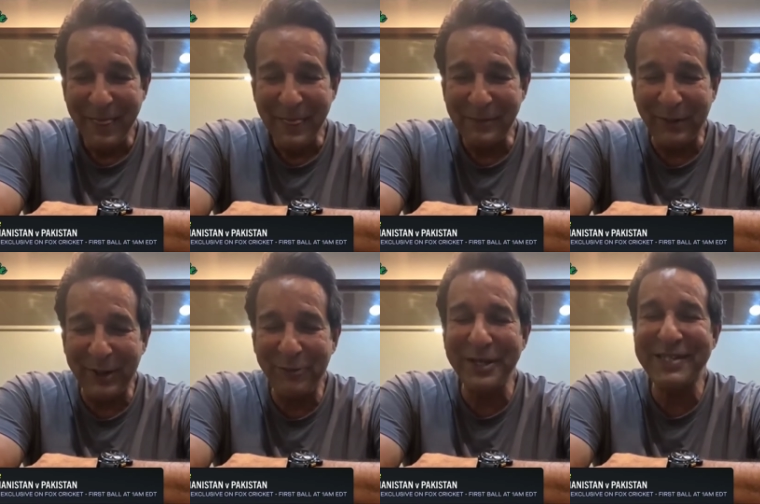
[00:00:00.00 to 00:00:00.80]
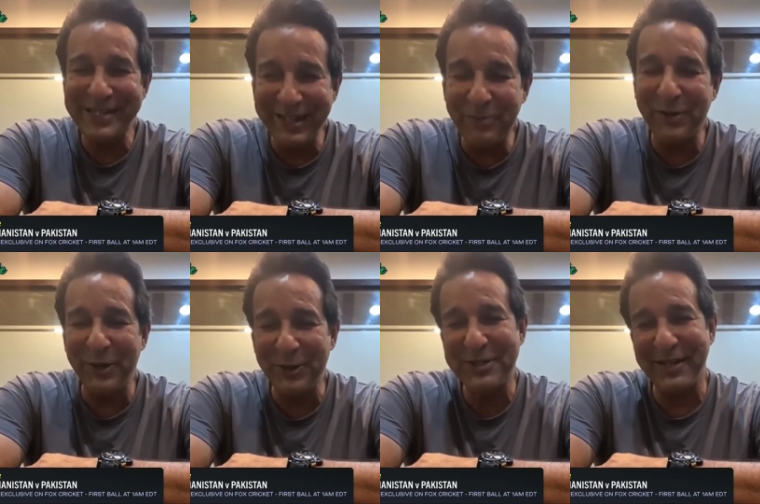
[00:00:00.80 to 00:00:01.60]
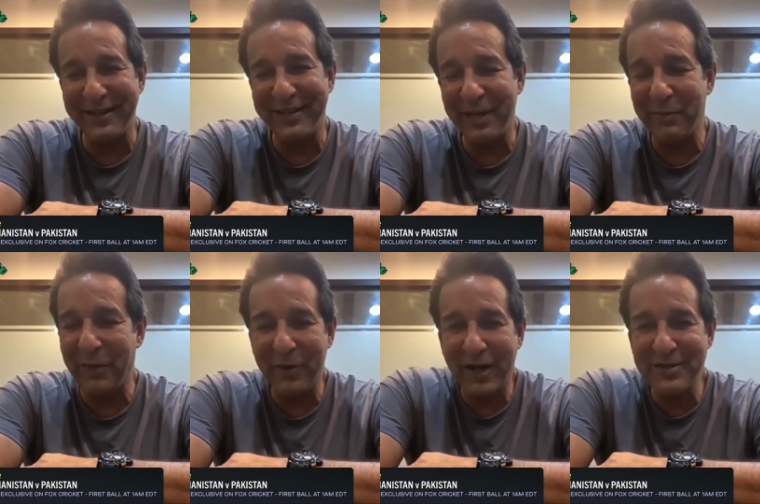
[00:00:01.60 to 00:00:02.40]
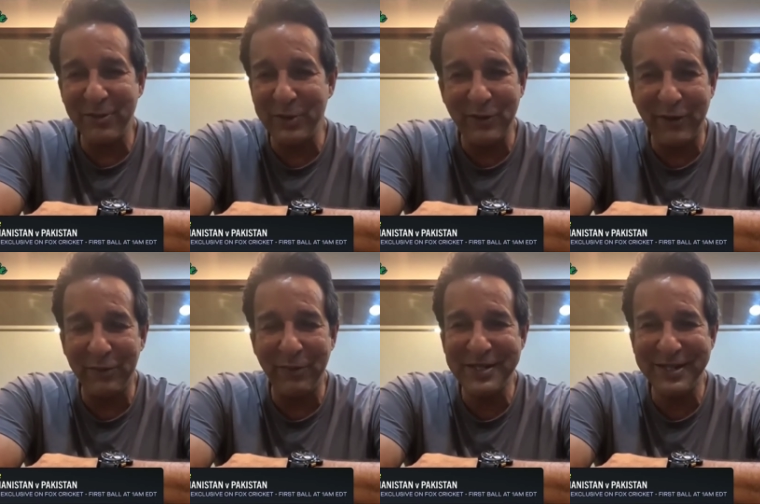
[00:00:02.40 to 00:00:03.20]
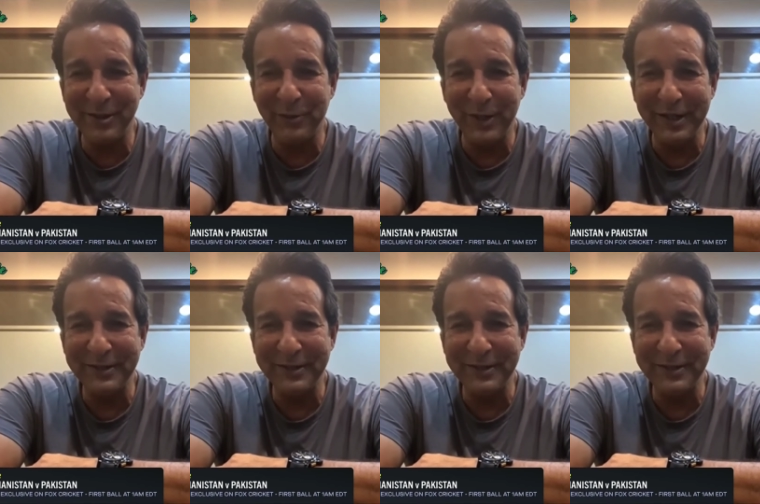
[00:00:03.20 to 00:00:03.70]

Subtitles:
But we still produce talent. And Babar Azam is one of the best in the world.